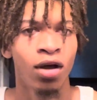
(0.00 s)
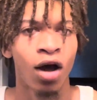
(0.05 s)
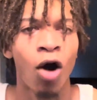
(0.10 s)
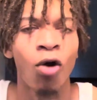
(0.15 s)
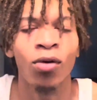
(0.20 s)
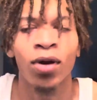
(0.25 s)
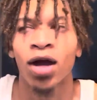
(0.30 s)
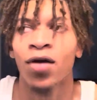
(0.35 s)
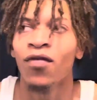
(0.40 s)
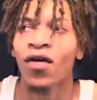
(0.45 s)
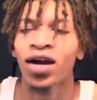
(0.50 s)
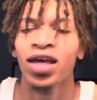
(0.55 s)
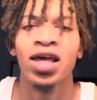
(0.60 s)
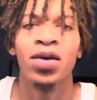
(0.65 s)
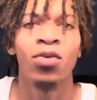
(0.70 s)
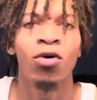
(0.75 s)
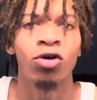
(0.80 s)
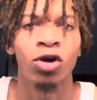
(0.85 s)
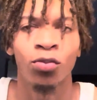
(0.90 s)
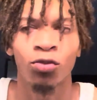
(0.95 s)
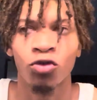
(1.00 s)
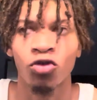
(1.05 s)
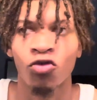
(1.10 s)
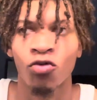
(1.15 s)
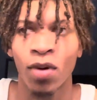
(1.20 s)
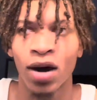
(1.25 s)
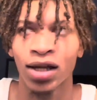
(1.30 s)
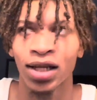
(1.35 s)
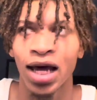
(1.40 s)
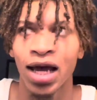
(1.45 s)
Okay, if I keep on improving
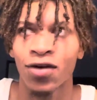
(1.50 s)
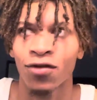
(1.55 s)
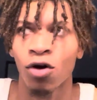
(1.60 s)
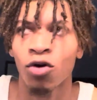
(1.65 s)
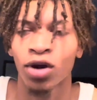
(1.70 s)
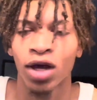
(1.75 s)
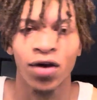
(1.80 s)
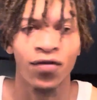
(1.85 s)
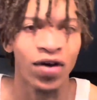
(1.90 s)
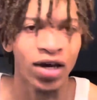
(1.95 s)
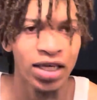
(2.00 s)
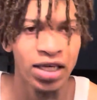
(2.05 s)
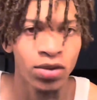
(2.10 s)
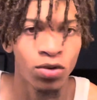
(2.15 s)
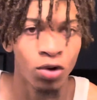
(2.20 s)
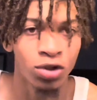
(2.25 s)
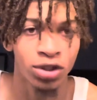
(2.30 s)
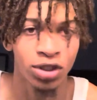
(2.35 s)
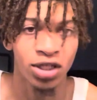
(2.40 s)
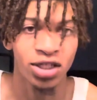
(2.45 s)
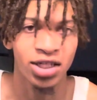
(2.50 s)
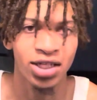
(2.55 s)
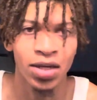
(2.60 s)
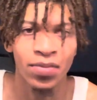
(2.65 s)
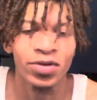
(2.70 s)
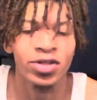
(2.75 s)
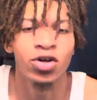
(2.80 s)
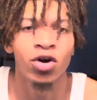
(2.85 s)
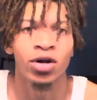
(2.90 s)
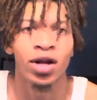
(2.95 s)
my life, okay, if I keep going to the gym,
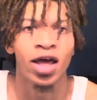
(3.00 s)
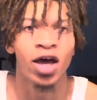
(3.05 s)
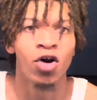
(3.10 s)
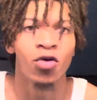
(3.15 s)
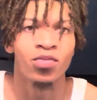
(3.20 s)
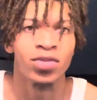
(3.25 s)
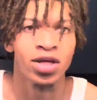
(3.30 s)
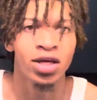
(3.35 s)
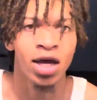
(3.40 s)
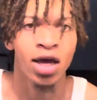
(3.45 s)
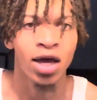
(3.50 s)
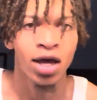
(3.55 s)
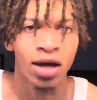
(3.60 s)
it's going to help me